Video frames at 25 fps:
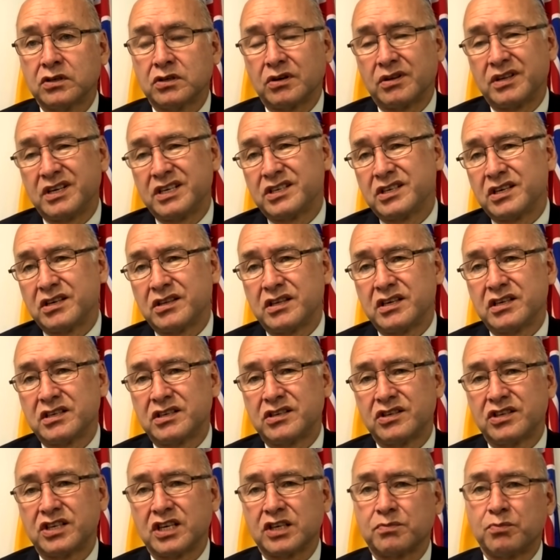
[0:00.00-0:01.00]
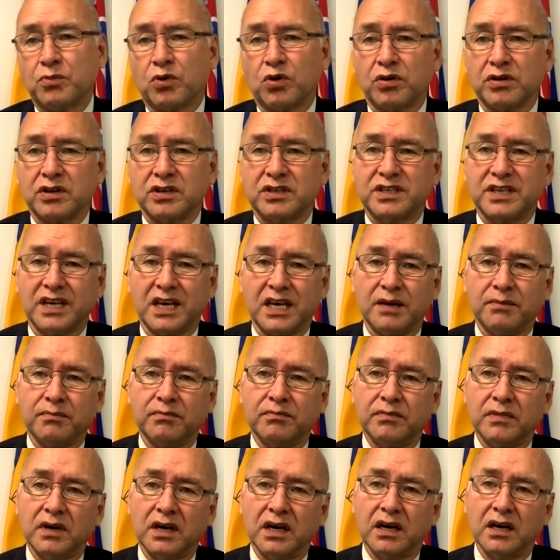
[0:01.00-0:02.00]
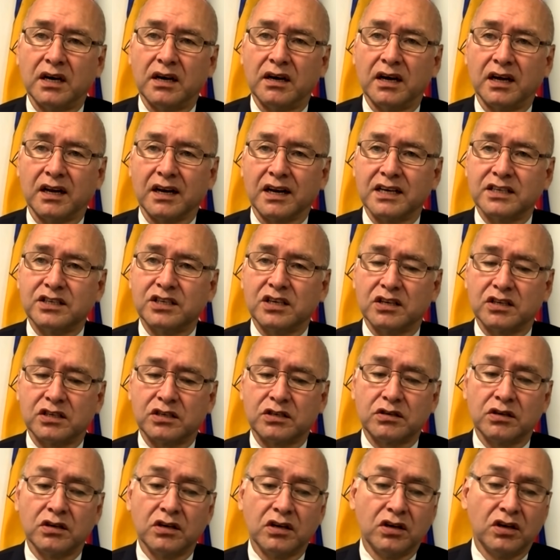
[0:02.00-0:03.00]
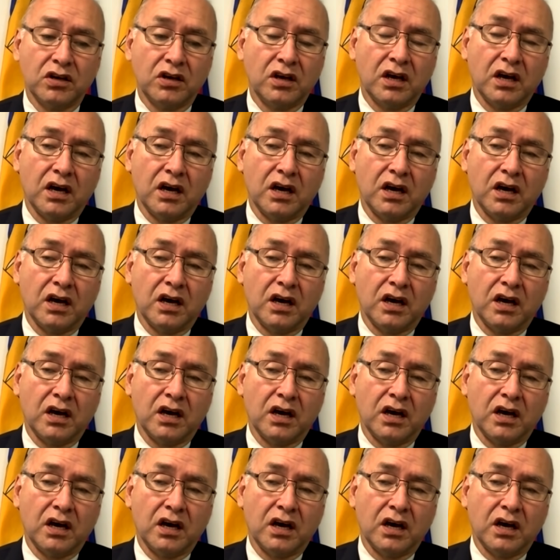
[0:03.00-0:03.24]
So this is this is just more the same, uh, unless it's